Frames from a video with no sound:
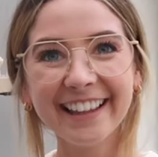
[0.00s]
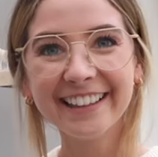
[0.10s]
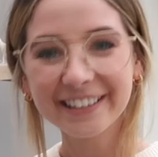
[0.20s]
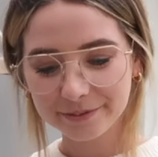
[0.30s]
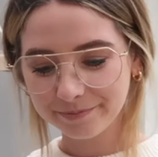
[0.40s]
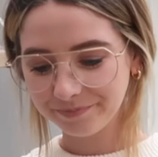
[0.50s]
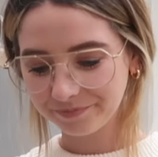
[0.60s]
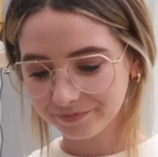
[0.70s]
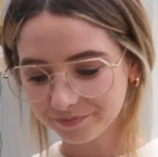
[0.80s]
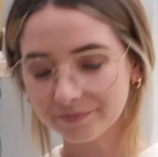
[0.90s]
her to spin for a
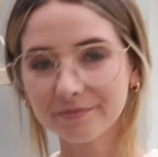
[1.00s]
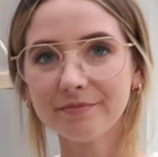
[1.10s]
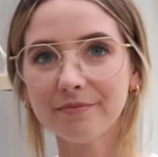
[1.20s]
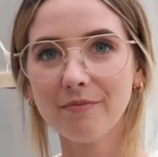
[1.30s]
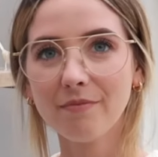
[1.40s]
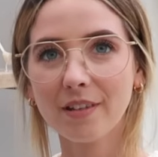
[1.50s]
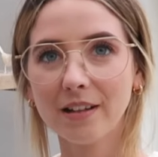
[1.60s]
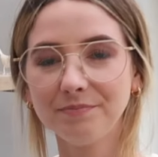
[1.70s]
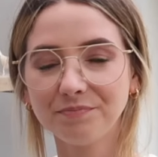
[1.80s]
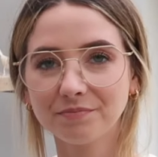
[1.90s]
treat. What?
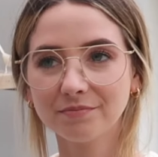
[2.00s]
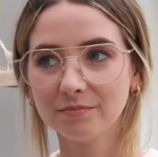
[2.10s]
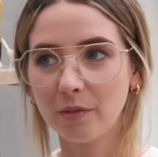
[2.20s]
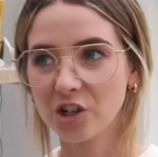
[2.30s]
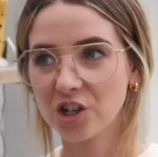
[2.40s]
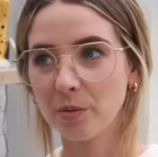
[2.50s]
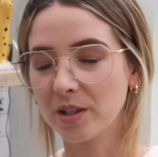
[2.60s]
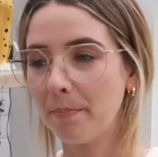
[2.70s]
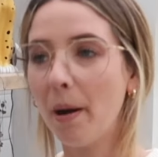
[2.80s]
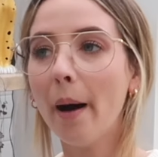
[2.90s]
When she
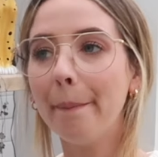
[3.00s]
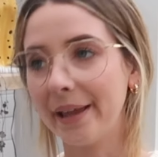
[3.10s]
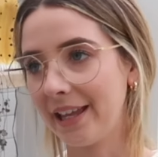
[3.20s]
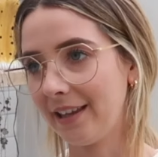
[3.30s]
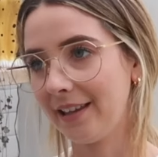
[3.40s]
4 years ago,